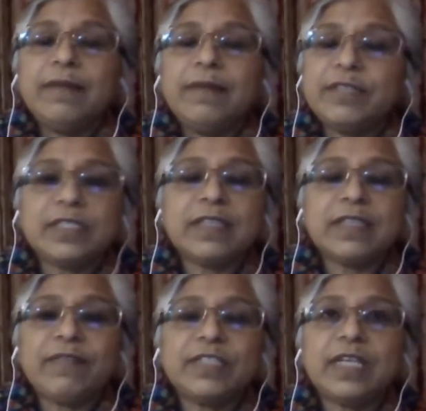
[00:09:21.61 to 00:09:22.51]
which is
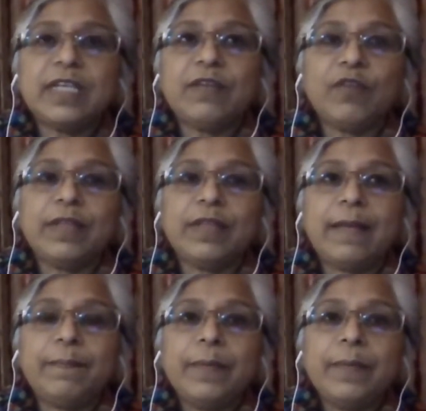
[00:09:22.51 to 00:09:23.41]
sufficient for
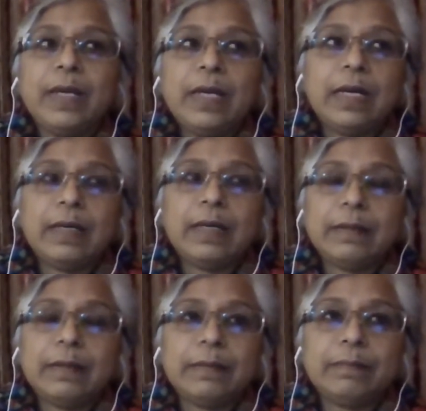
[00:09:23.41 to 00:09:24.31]
them
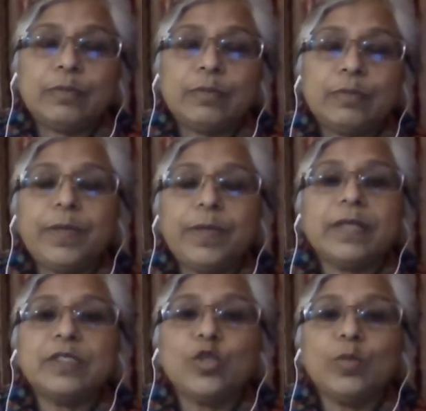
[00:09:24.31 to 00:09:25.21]
to be
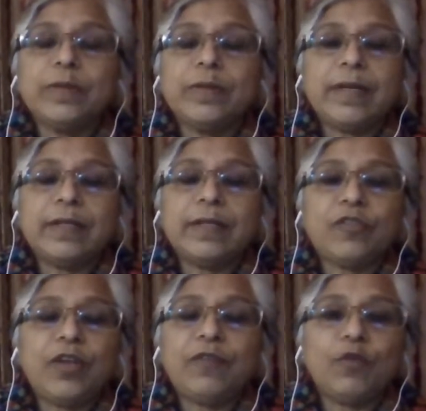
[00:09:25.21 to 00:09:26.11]
consumed in
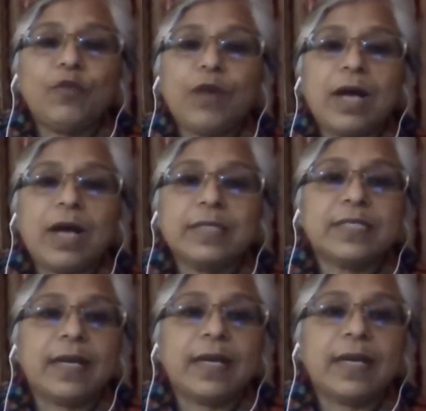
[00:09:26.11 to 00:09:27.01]
3-4 hours
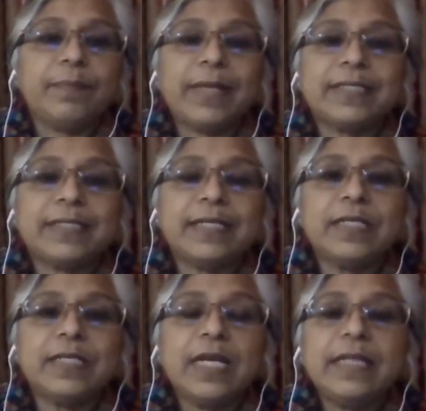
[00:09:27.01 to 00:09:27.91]
time. That's it.